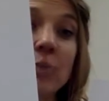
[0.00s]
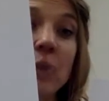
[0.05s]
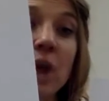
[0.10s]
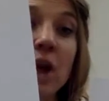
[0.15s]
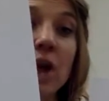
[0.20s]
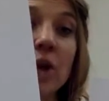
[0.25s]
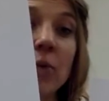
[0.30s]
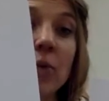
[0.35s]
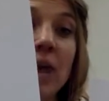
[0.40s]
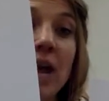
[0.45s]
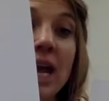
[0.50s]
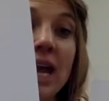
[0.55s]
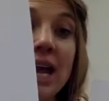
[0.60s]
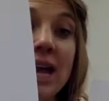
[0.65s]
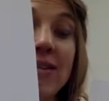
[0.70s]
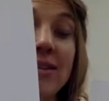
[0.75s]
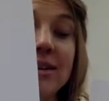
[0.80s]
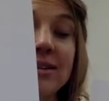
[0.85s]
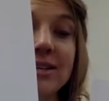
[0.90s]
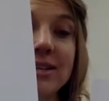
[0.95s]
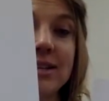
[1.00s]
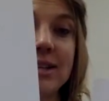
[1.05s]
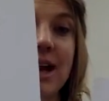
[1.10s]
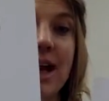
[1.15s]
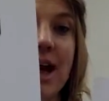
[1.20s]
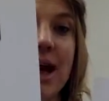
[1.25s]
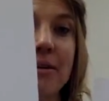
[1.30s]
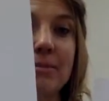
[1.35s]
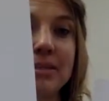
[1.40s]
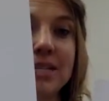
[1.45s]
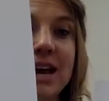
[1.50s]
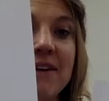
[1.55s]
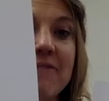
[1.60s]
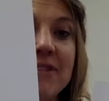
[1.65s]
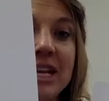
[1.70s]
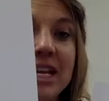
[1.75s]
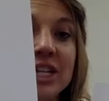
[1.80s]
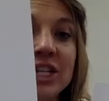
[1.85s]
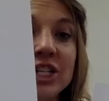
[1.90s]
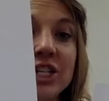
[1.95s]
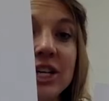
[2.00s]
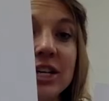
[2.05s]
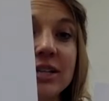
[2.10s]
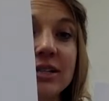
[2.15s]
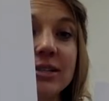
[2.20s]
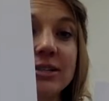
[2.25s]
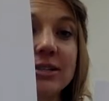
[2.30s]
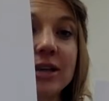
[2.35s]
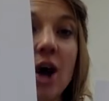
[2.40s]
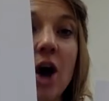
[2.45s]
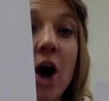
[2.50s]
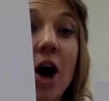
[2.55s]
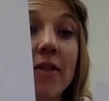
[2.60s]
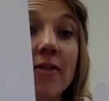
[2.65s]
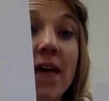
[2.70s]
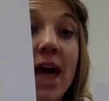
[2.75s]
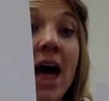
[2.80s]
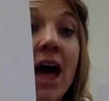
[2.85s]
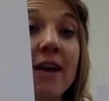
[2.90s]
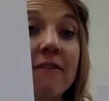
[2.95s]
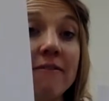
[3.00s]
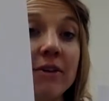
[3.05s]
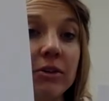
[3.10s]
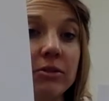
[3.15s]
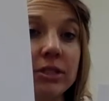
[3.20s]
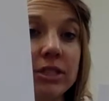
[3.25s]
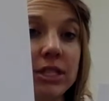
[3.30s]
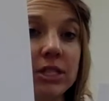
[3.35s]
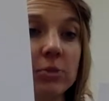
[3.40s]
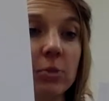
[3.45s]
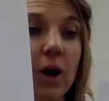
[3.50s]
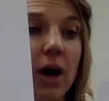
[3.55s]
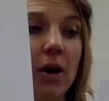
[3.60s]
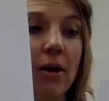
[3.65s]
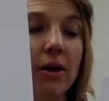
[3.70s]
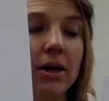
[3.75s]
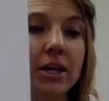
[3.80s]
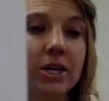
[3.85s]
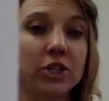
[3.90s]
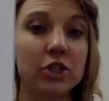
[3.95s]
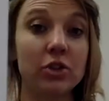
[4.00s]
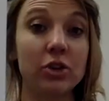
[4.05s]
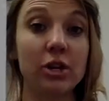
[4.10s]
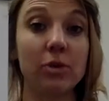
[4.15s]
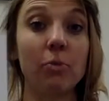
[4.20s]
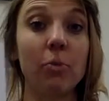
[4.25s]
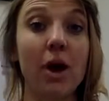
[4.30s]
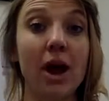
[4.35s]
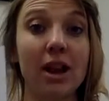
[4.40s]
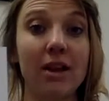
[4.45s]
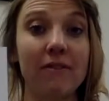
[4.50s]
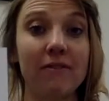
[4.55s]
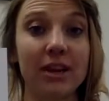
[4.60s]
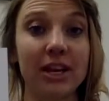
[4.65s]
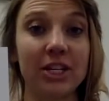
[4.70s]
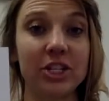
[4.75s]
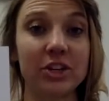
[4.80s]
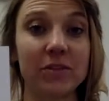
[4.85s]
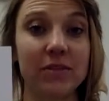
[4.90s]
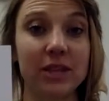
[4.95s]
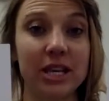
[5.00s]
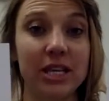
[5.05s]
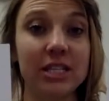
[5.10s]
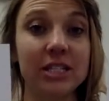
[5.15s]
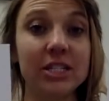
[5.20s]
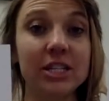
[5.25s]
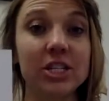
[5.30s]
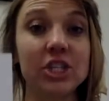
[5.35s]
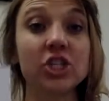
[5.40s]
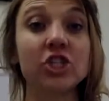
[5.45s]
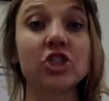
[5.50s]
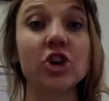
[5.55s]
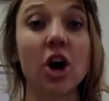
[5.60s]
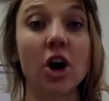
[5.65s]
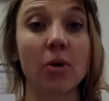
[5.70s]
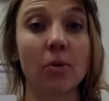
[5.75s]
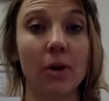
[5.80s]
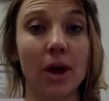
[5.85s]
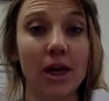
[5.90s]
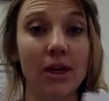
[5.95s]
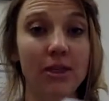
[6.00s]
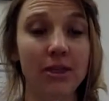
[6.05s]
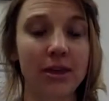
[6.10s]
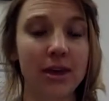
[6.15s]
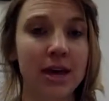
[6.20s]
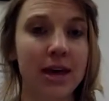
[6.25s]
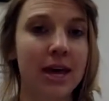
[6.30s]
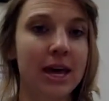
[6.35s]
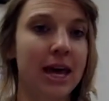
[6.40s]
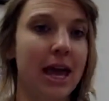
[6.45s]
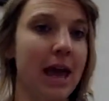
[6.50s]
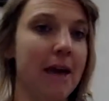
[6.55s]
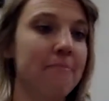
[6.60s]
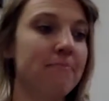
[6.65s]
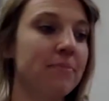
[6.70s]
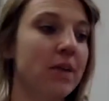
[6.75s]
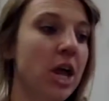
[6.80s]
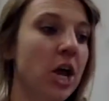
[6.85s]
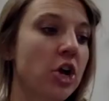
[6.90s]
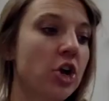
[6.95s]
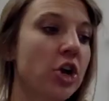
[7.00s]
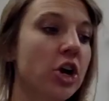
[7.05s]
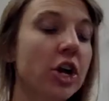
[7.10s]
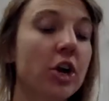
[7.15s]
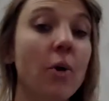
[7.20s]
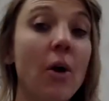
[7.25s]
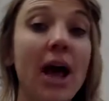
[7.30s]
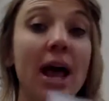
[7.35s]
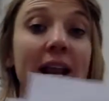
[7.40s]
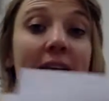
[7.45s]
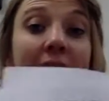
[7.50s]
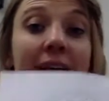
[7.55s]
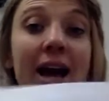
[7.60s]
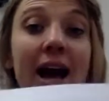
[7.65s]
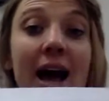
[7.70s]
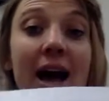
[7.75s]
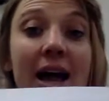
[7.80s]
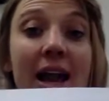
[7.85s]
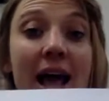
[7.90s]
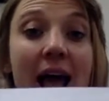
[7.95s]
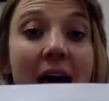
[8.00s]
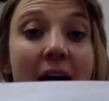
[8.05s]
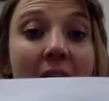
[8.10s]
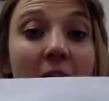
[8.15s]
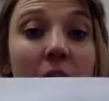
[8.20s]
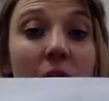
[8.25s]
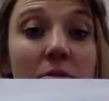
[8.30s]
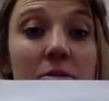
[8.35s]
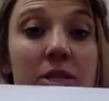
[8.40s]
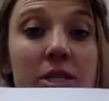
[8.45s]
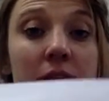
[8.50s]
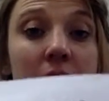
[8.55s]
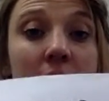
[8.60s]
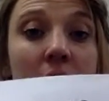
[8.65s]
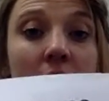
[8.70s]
where and when, and then definitions on the headphones as well. So you need one of each of these to start with. Okay, you're going to go ahead and cut out